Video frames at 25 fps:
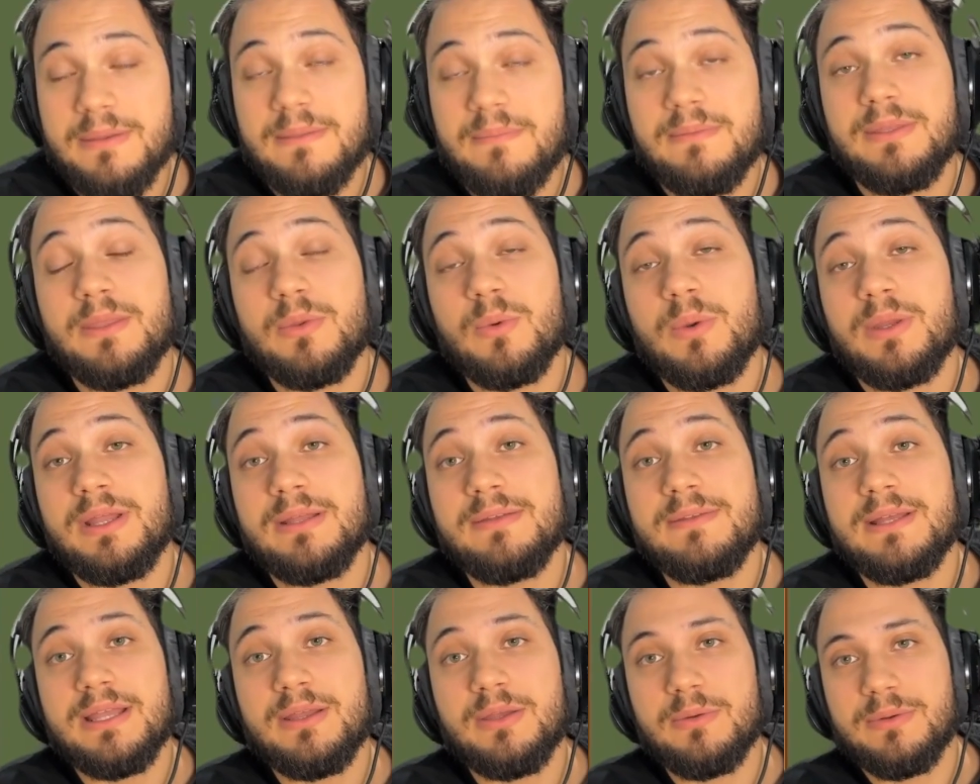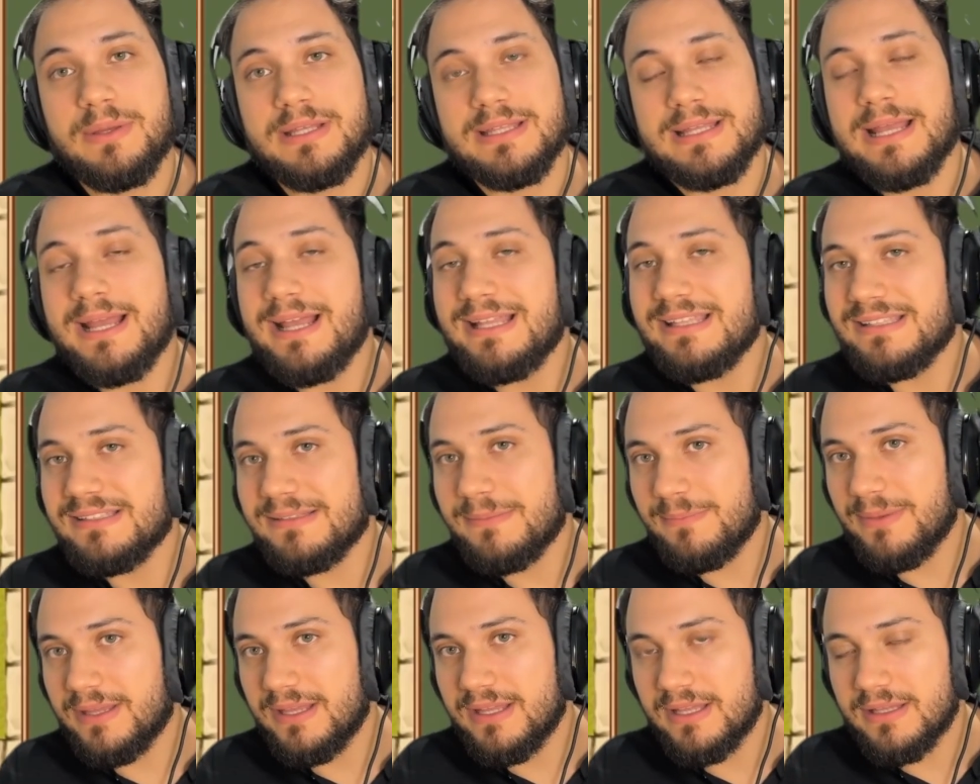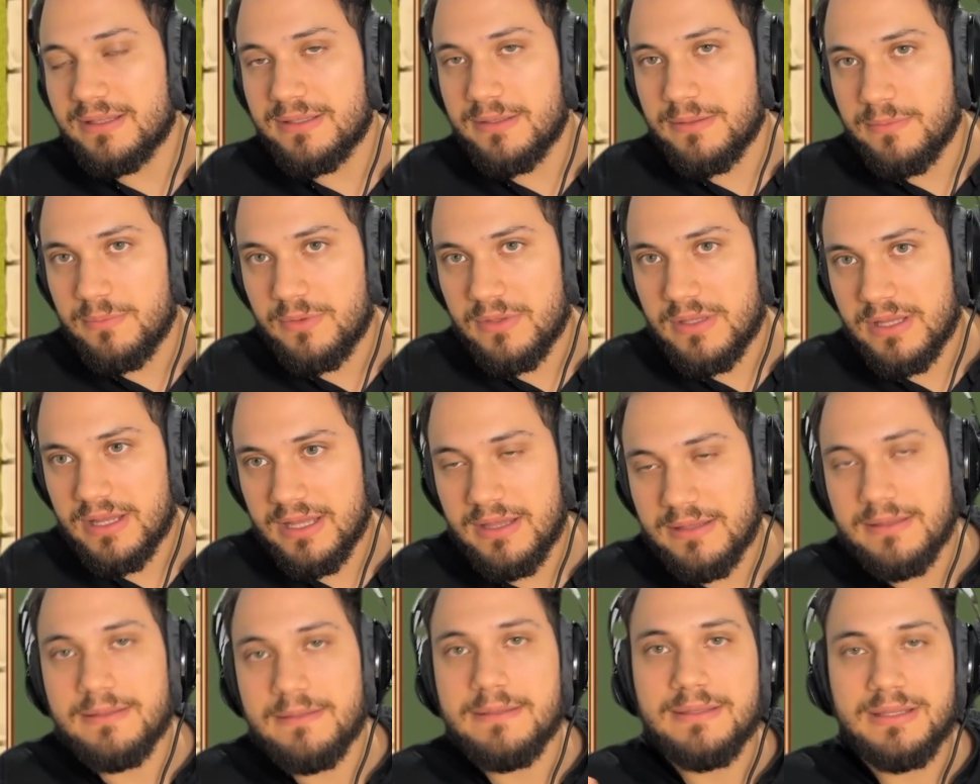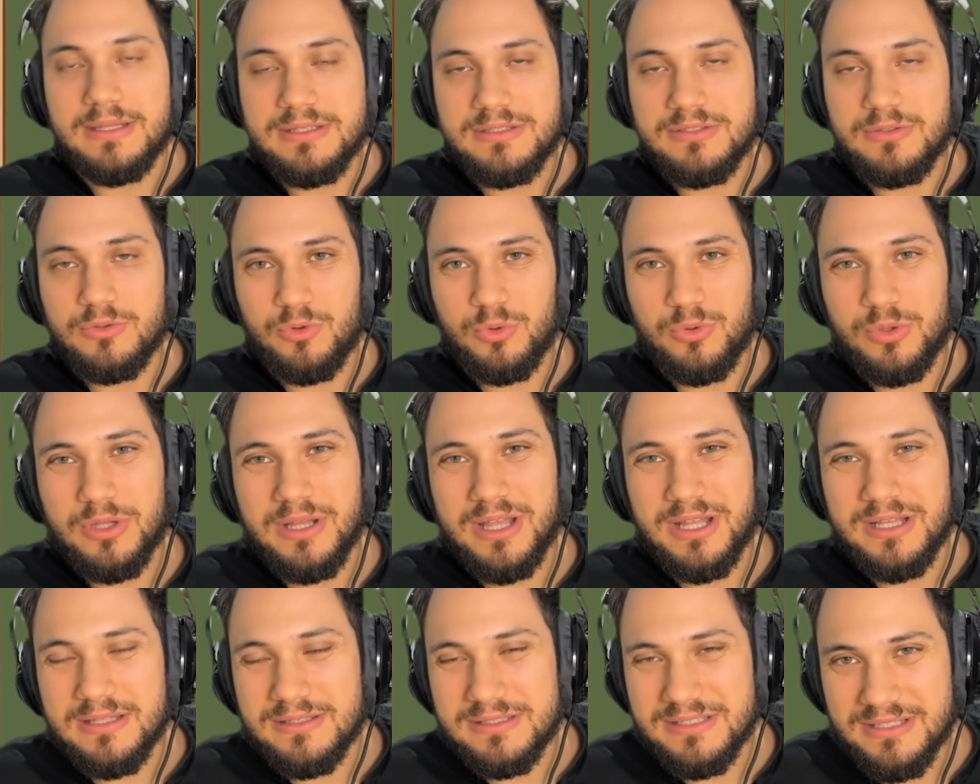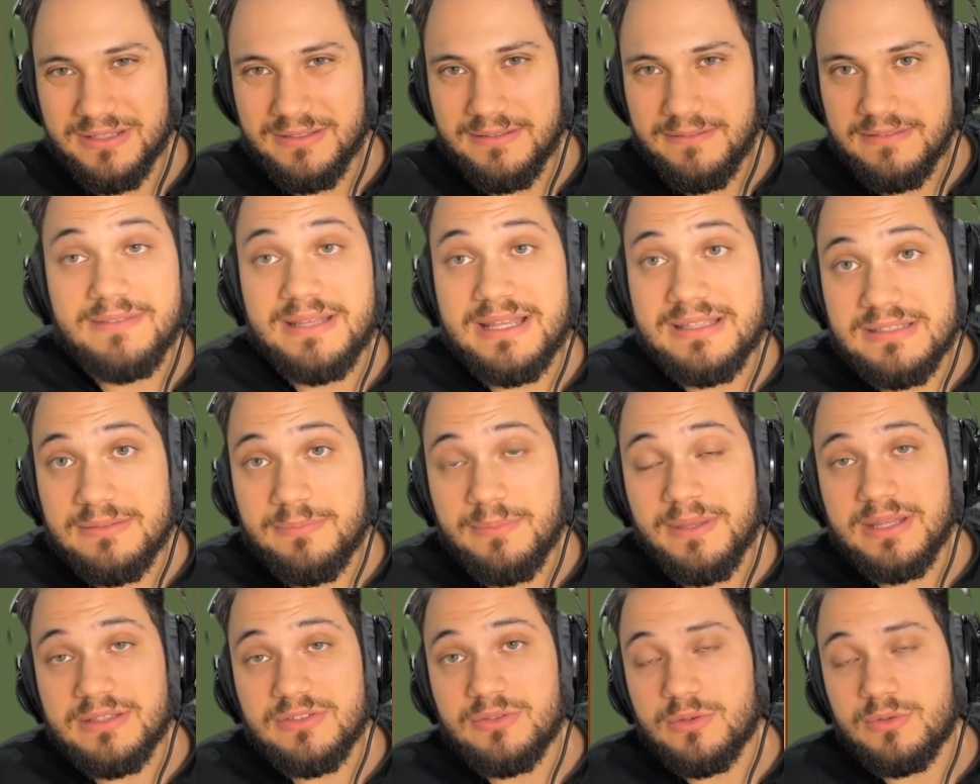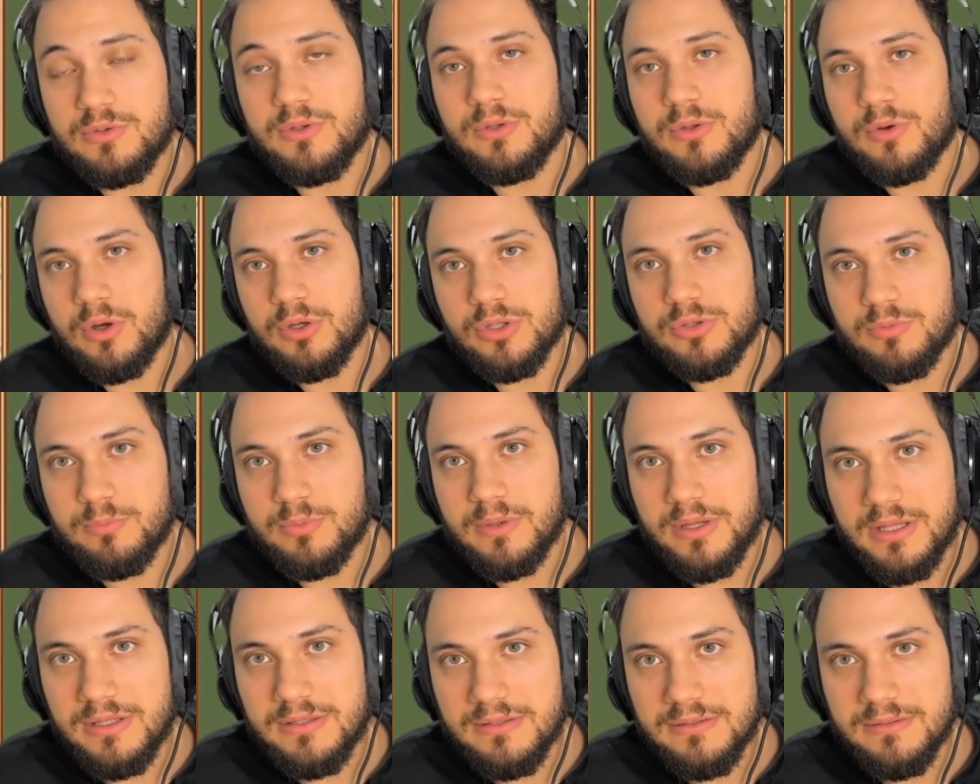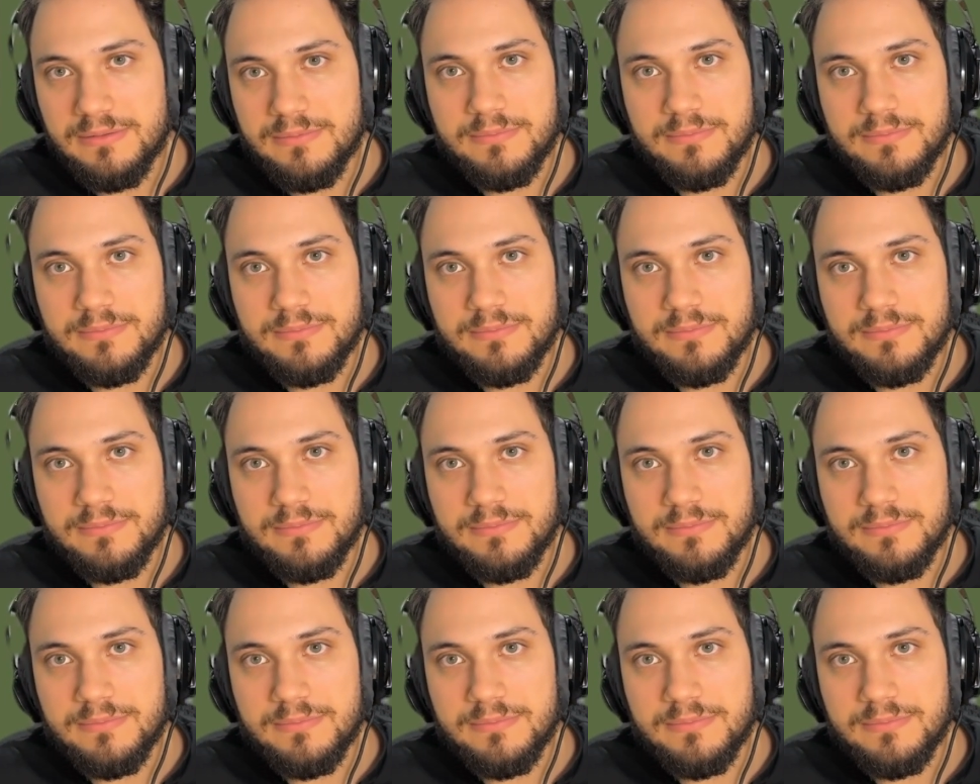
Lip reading: The token value is estimated, okay? It's not guaranteed. That's based on the launch price.